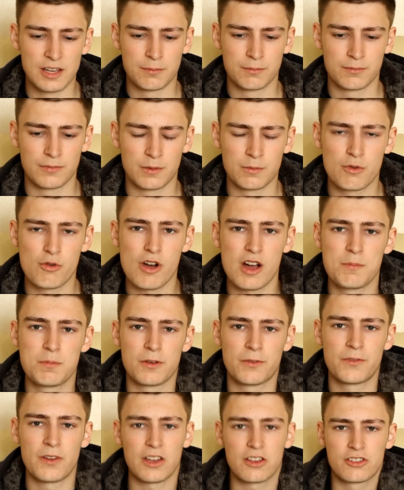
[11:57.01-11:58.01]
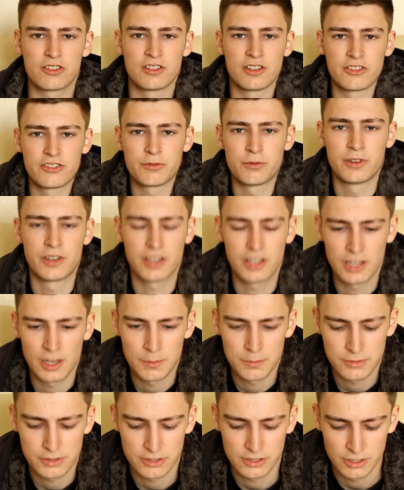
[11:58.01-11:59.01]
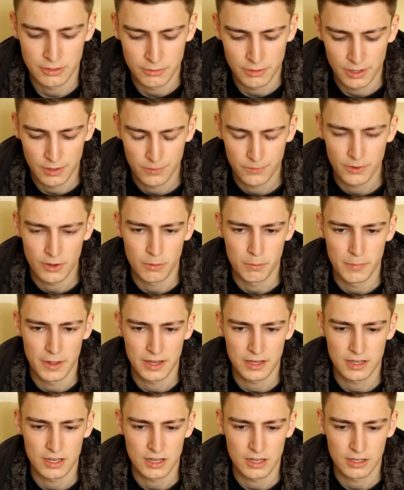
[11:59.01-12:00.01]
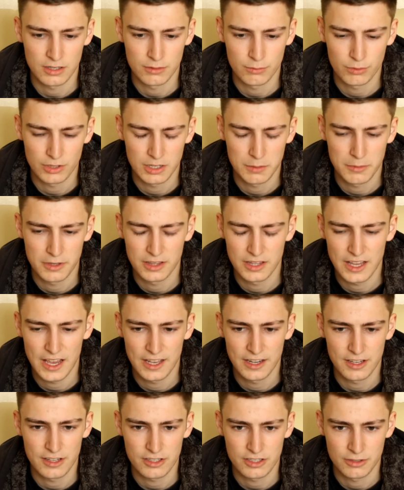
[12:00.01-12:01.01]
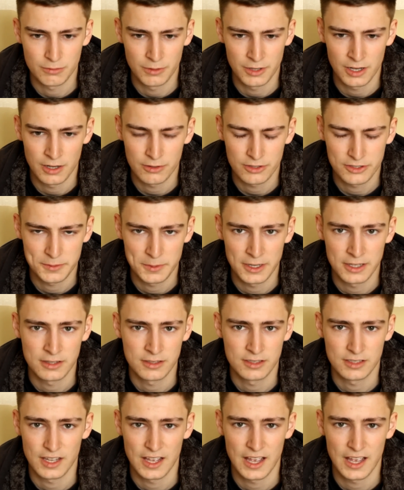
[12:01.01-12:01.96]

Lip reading: I'm quite a perfectionist when it comes to filmmaking, and when I'm in the edit suite I'll spend